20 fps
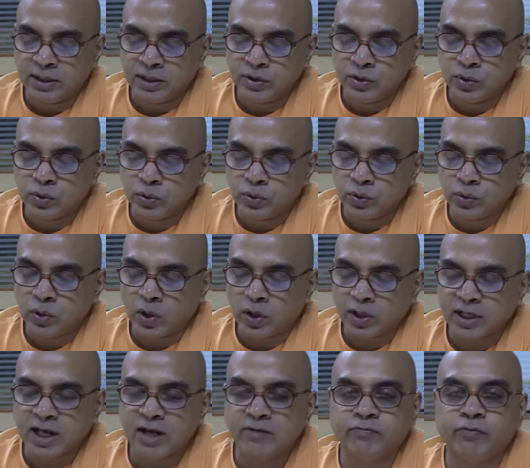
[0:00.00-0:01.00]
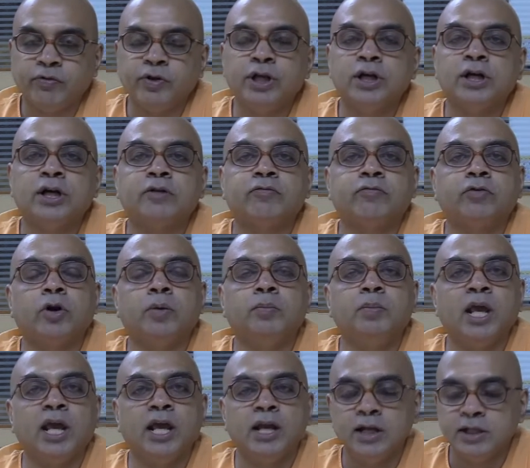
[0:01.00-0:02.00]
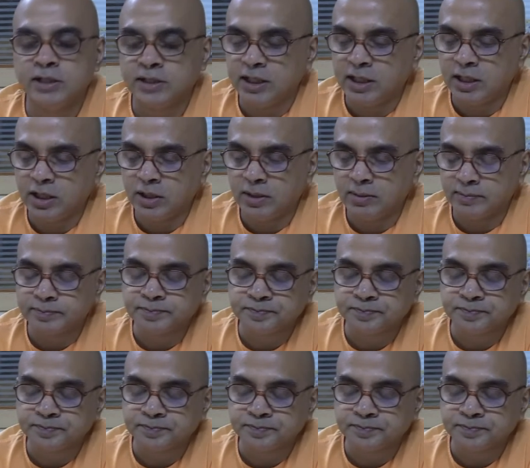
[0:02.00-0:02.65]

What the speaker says: you do not have fear from anything.